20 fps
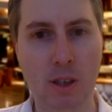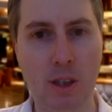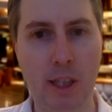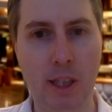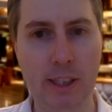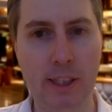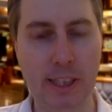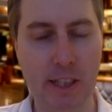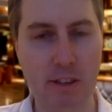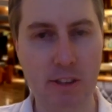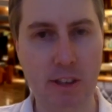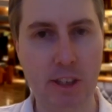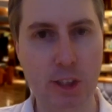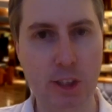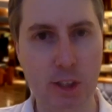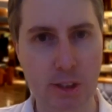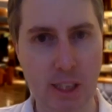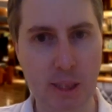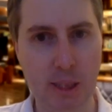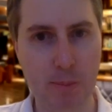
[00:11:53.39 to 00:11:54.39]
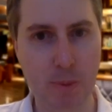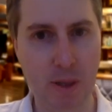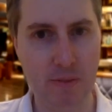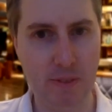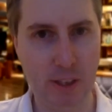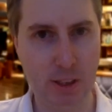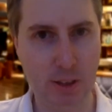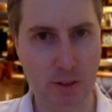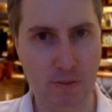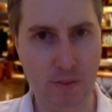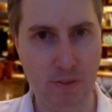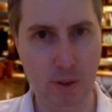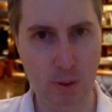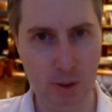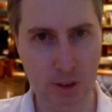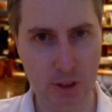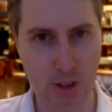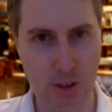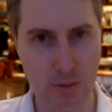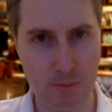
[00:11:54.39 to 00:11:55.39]
and the areas you need a bit of extra
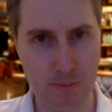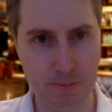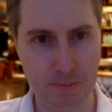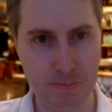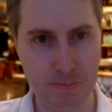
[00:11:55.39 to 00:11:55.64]
focus on.